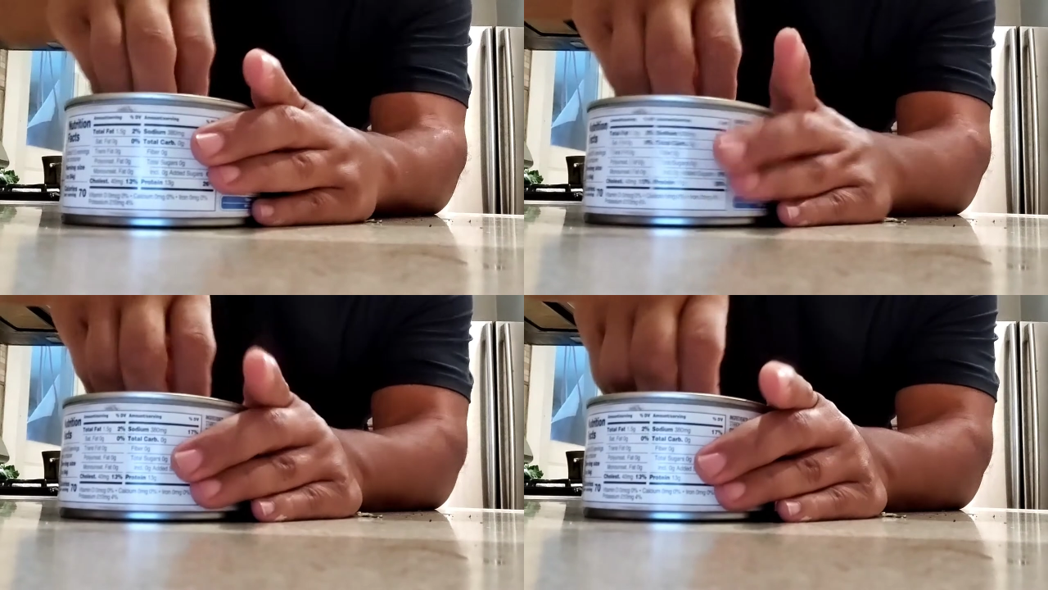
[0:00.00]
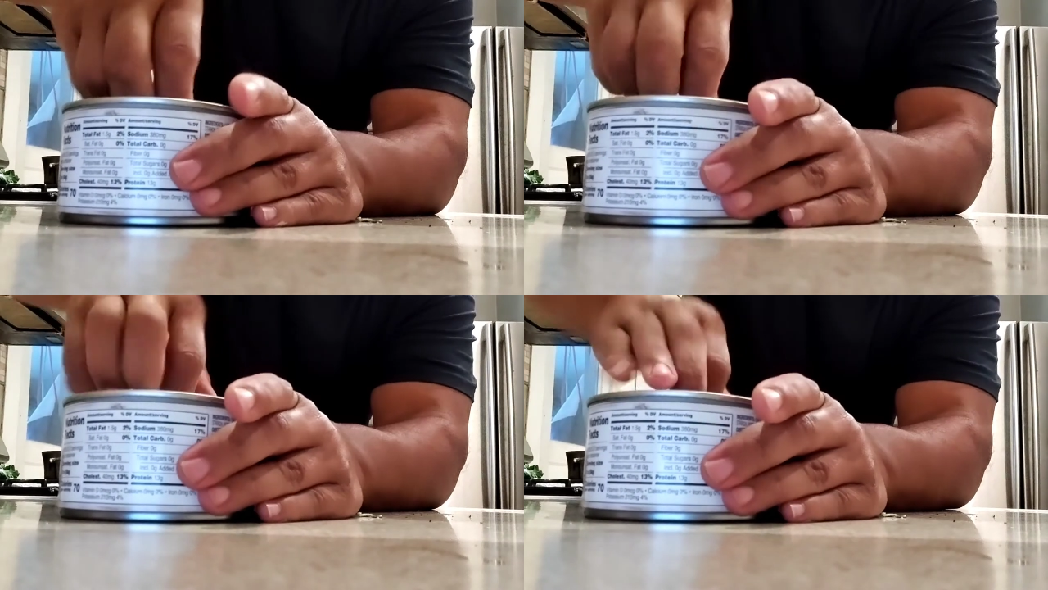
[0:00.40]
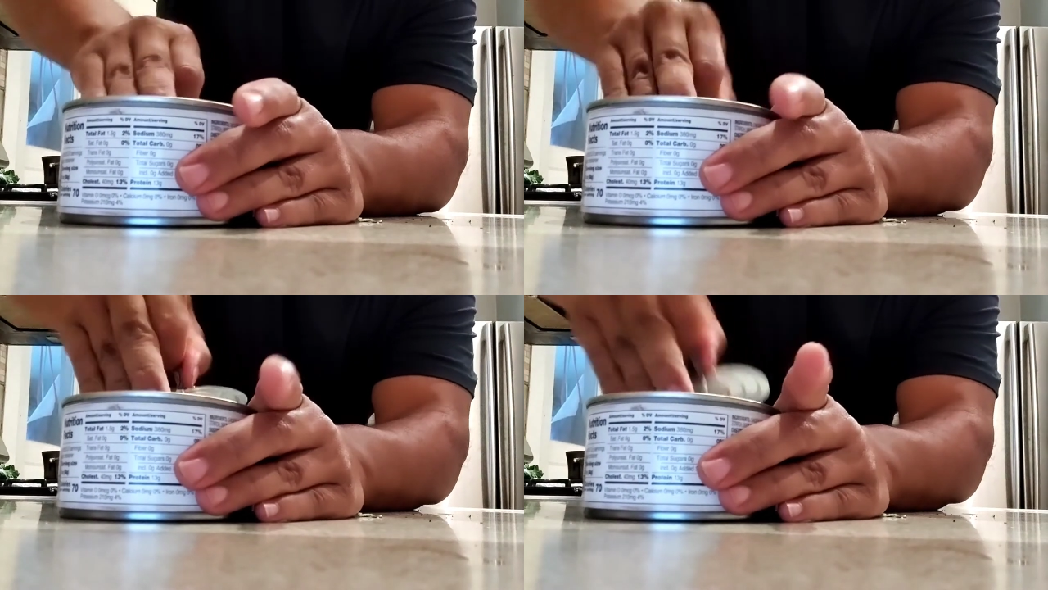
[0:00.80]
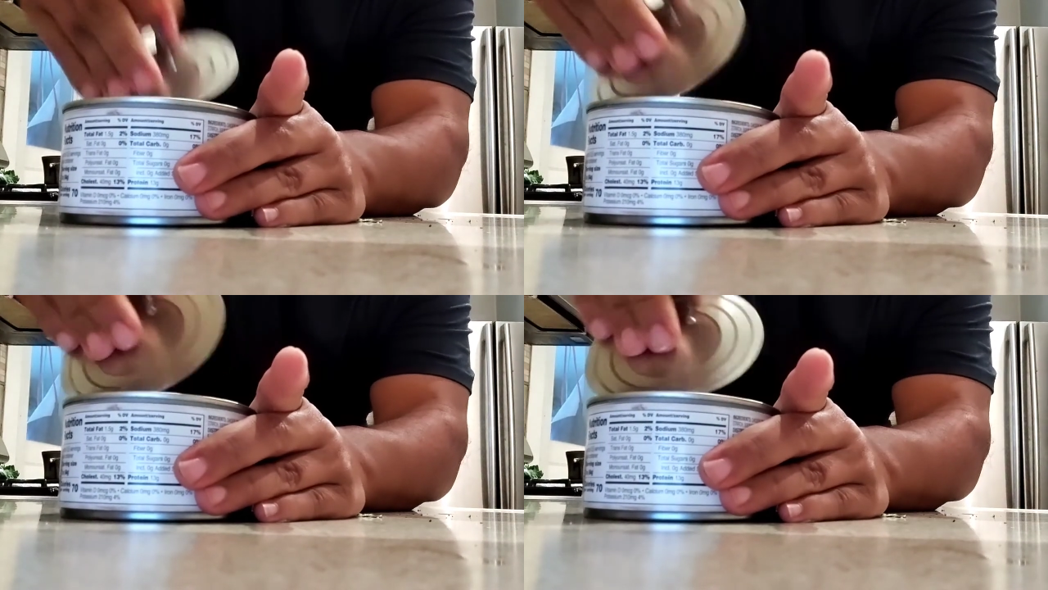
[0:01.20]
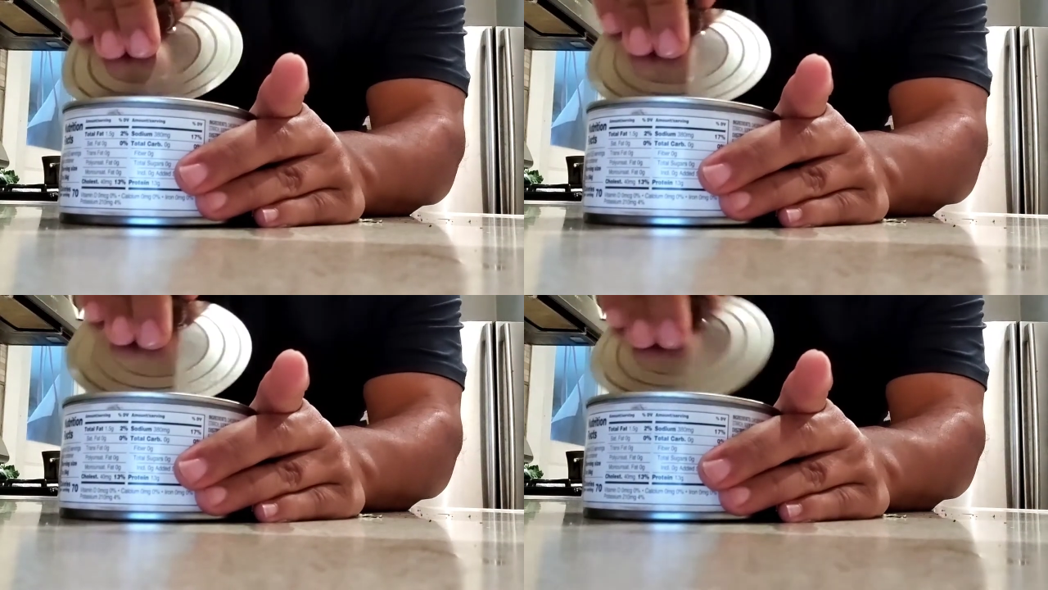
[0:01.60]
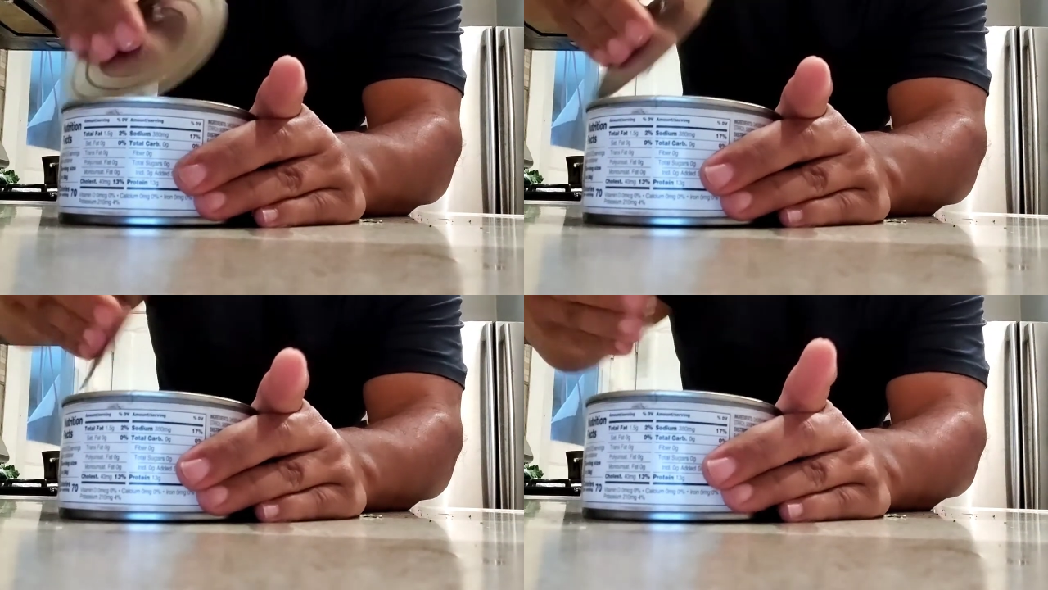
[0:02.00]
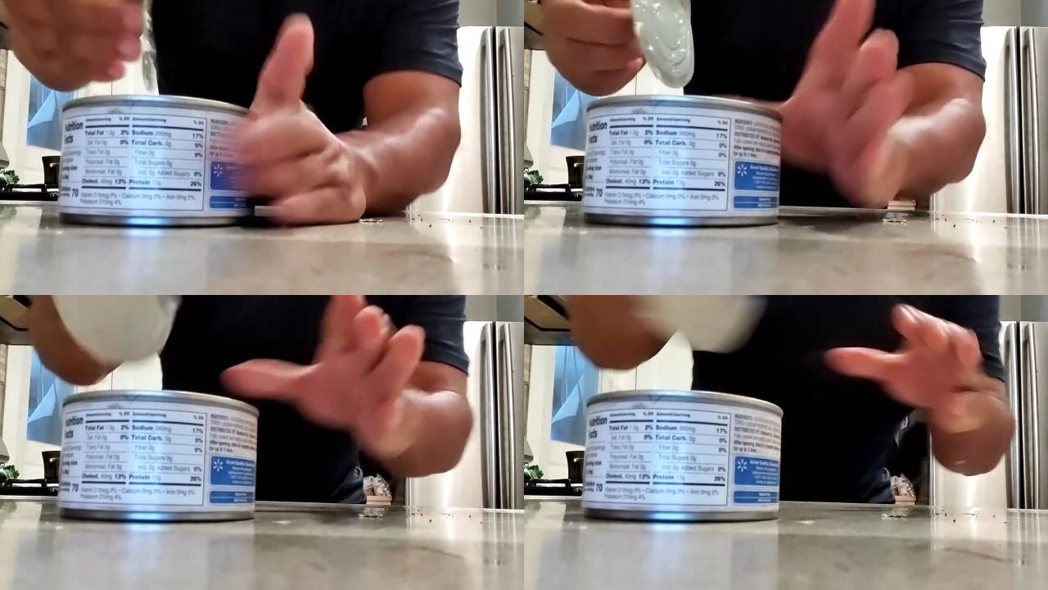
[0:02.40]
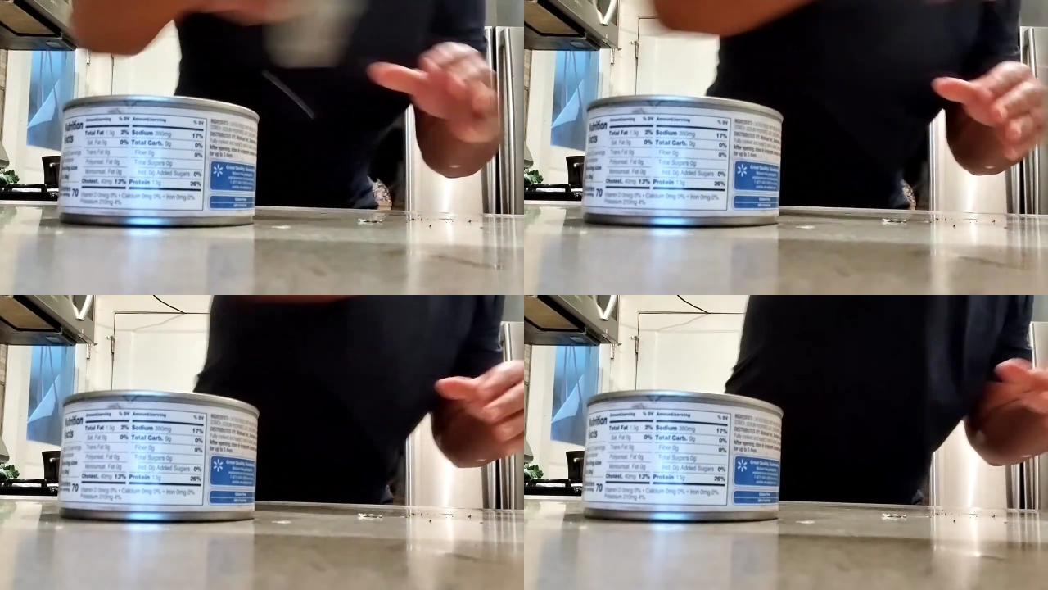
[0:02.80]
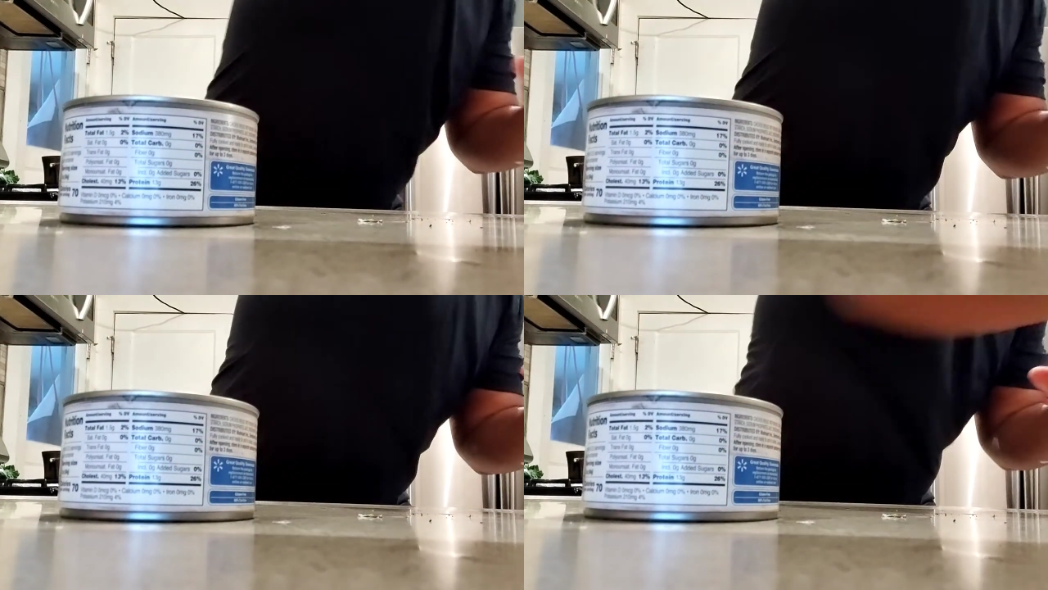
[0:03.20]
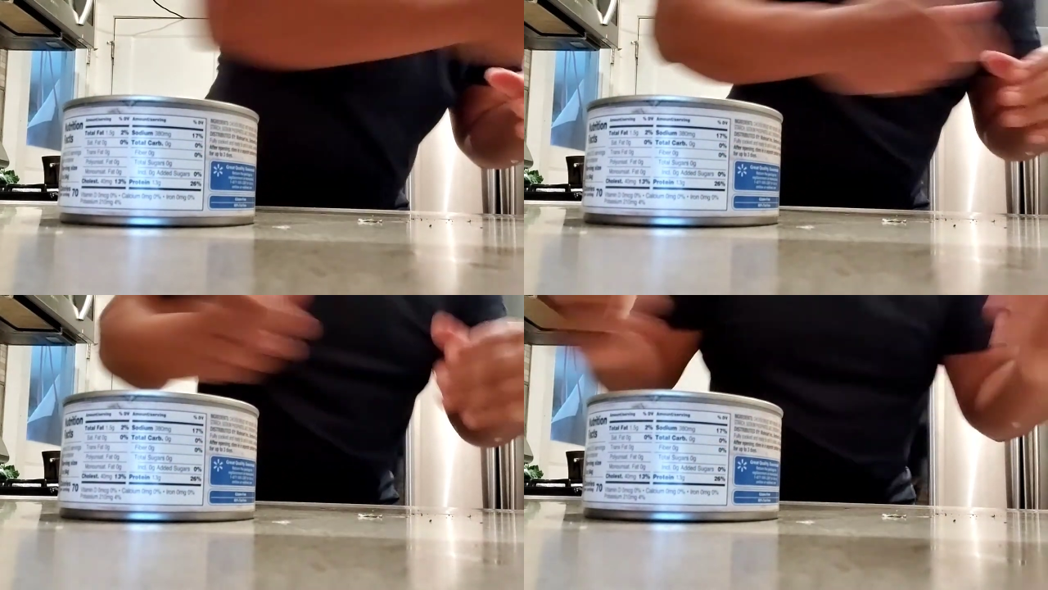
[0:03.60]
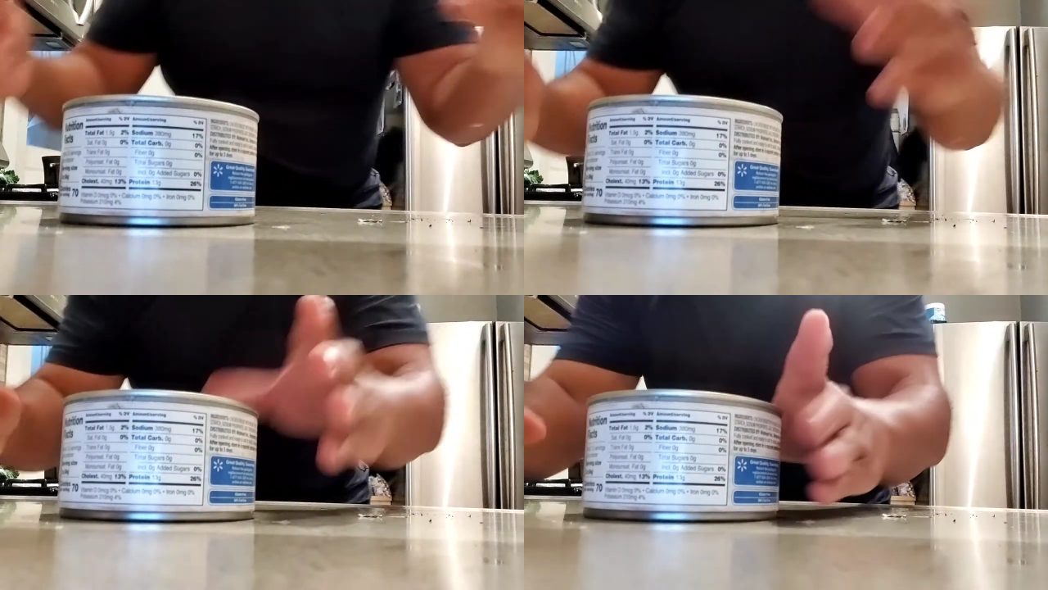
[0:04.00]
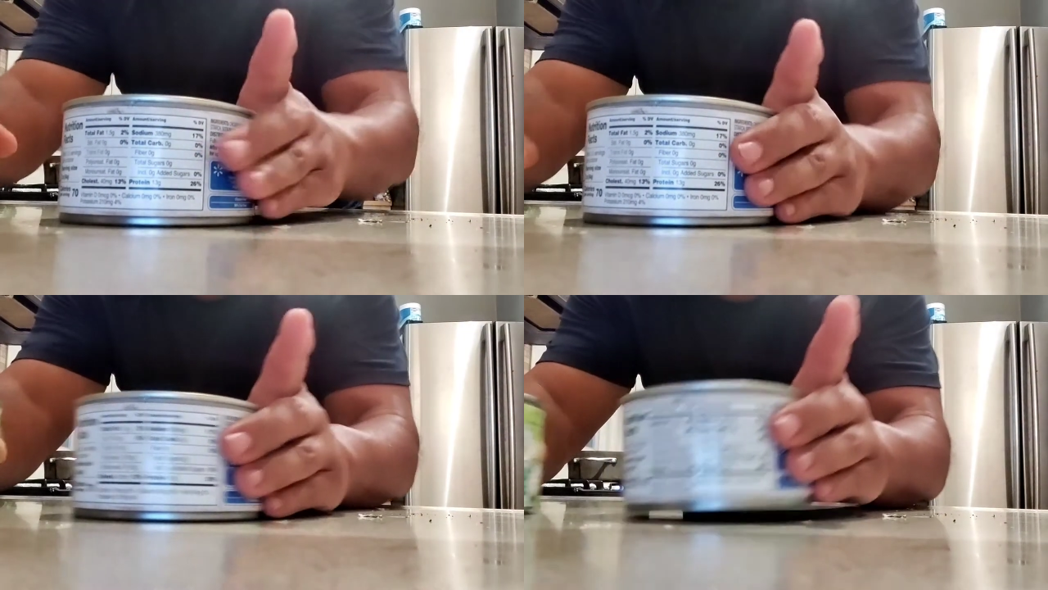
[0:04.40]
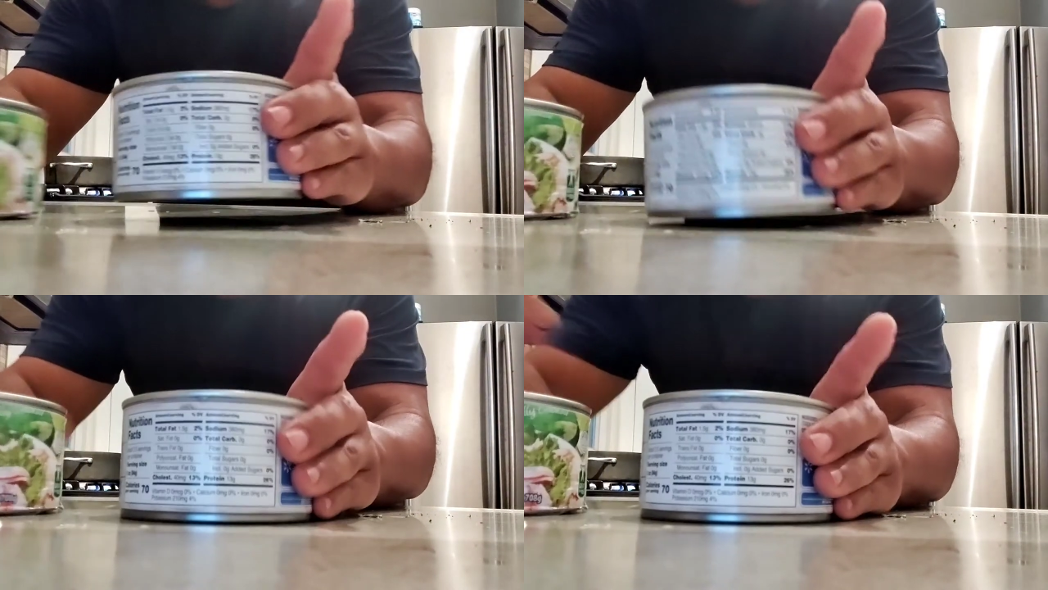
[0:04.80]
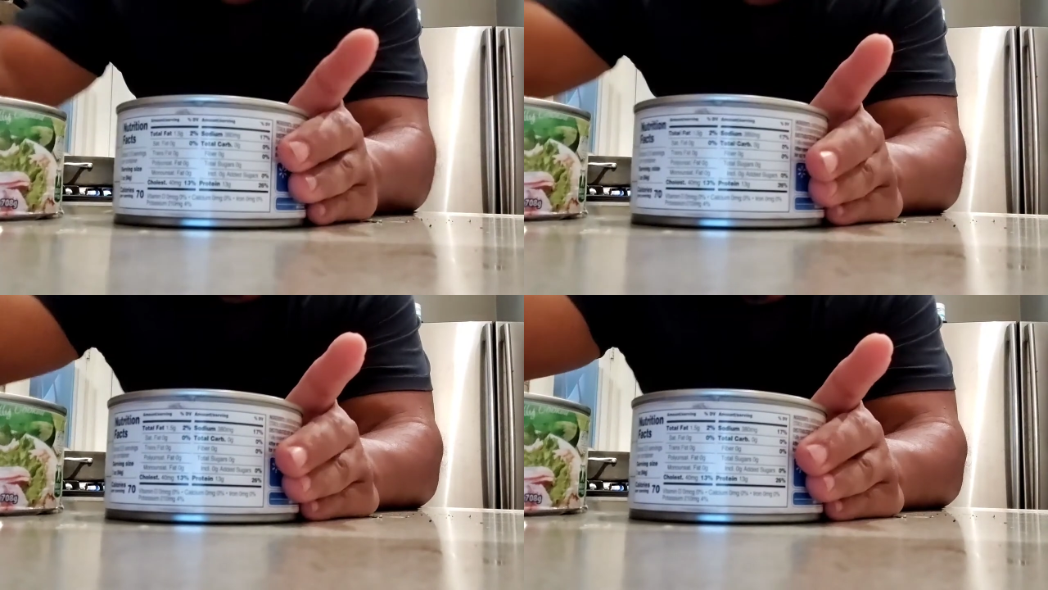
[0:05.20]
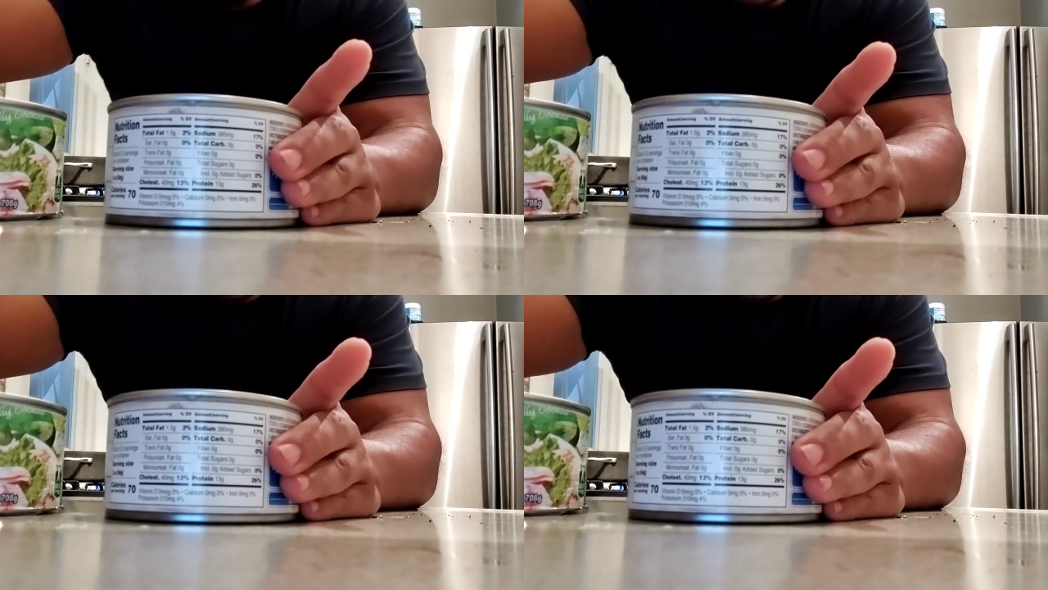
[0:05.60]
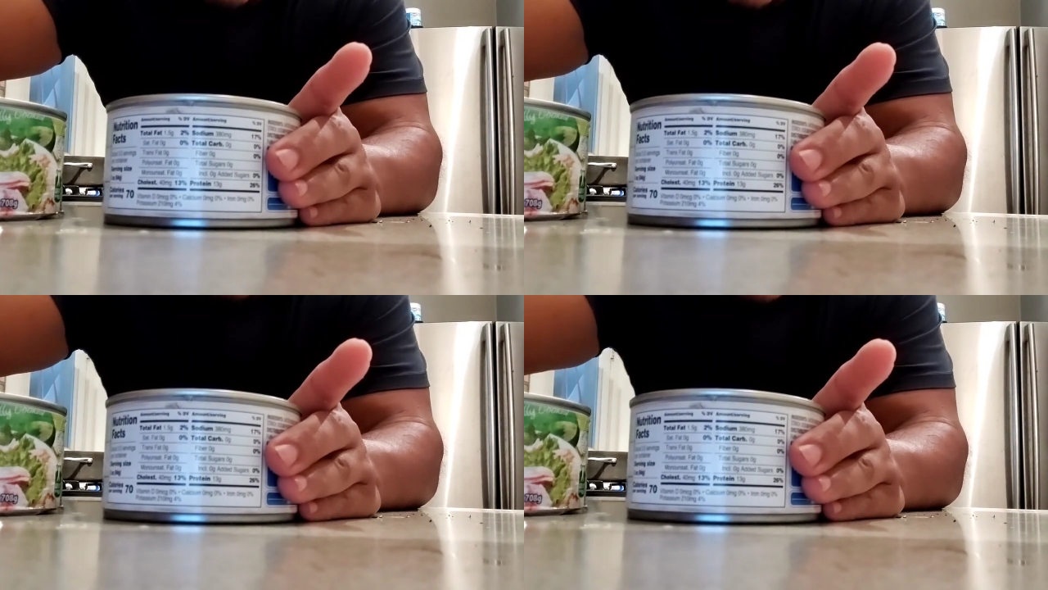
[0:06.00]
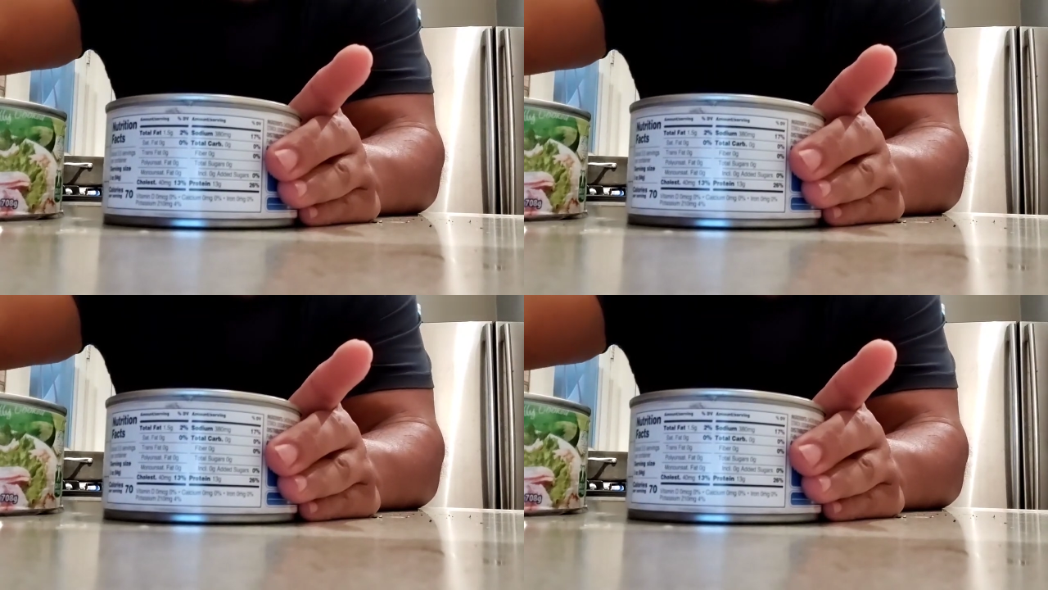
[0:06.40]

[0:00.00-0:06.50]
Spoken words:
[unreadable: no face in view]